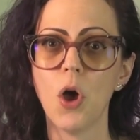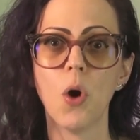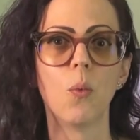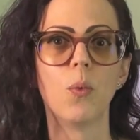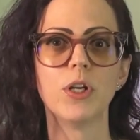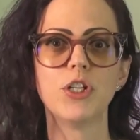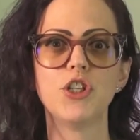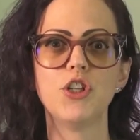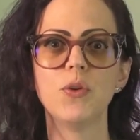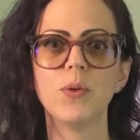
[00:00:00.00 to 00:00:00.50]

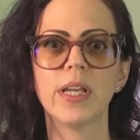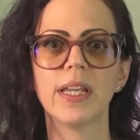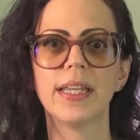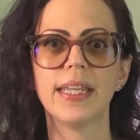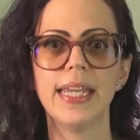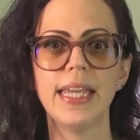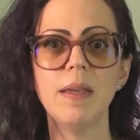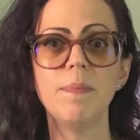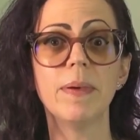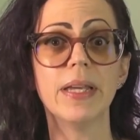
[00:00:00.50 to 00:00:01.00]
which you can
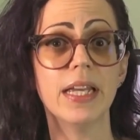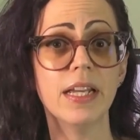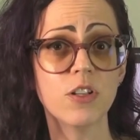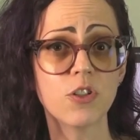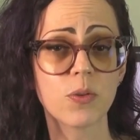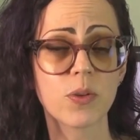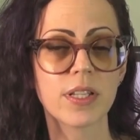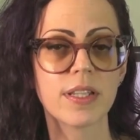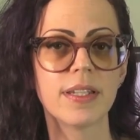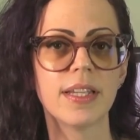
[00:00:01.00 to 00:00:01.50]
keep
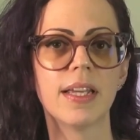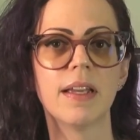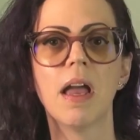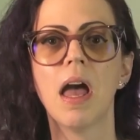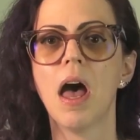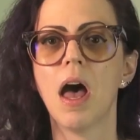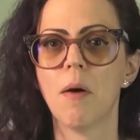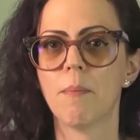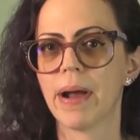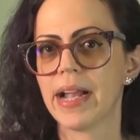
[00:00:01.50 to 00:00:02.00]
interesting
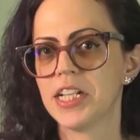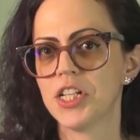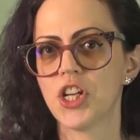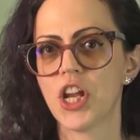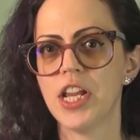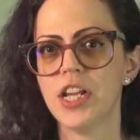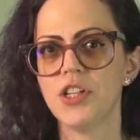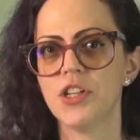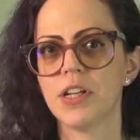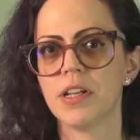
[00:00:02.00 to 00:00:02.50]
by
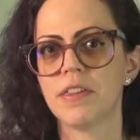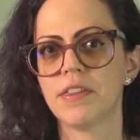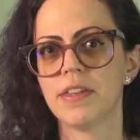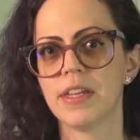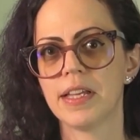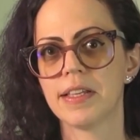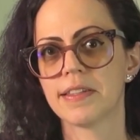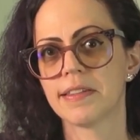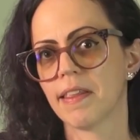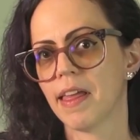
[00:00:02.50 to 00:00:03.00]
changing
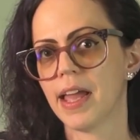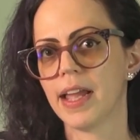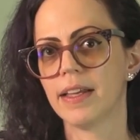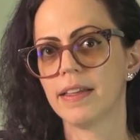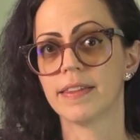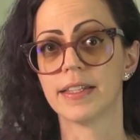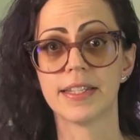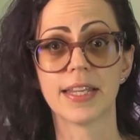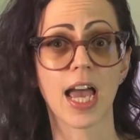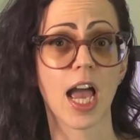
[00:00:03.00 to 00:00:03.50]
things like
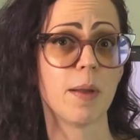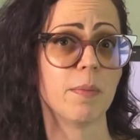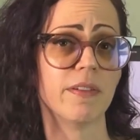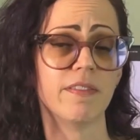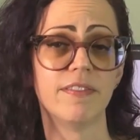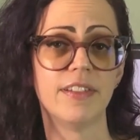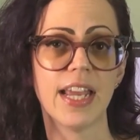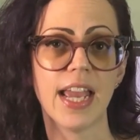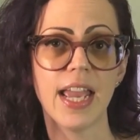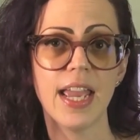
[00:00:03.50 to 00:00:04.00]
the time
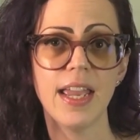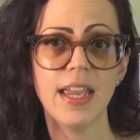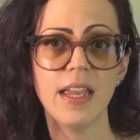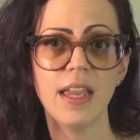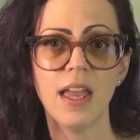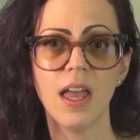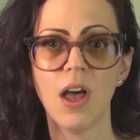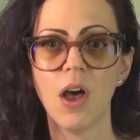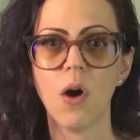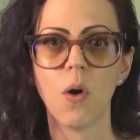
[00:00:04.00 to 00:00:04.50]
of
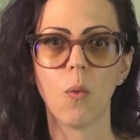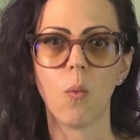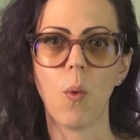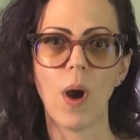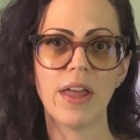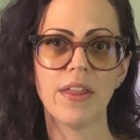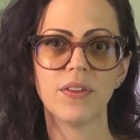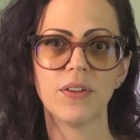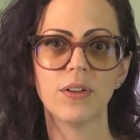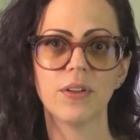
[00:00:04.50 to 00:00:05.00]
day,
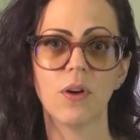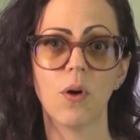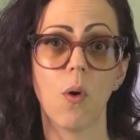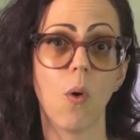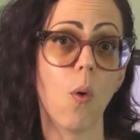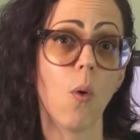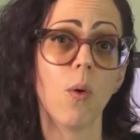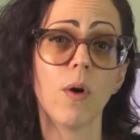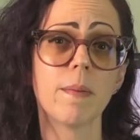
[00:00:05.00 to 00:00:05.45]
weather, or